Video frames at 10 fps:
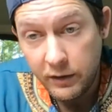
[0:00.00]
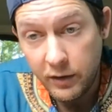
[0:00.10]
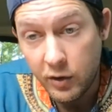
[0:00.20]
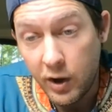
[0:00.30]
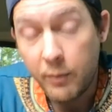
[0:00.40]

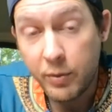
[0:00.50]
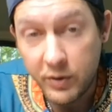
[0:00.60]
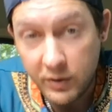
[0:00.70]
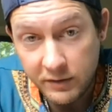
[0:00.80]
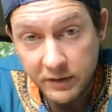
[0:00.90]
that are not
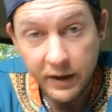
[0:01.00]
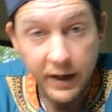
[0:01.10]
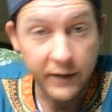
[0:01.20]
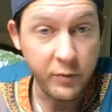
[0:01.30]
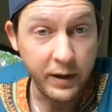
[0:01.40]
producing
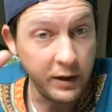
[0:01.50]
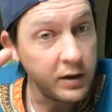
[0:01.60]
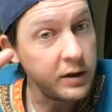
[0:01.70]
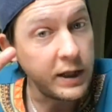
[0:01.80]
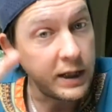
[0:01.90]
that have to be
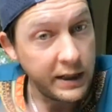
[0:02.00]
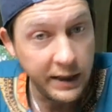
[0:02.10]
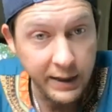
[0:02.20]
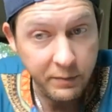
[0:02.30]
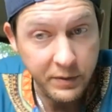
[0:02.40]
literally
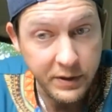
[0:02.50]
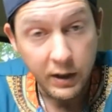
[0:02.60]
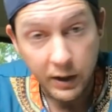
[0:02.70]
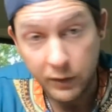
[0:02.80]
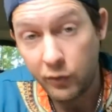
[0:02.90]

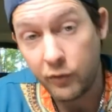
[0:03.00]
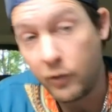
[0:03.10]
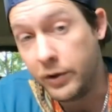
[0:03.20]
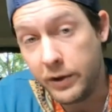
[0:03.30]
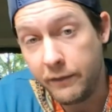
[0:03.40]
clipped and
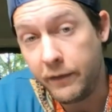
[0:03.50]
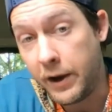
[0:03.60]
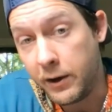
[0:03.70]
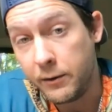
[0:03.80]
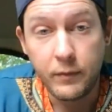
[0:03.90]
thrown in the
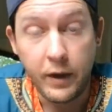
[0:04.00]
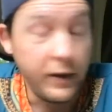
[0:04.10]
fire.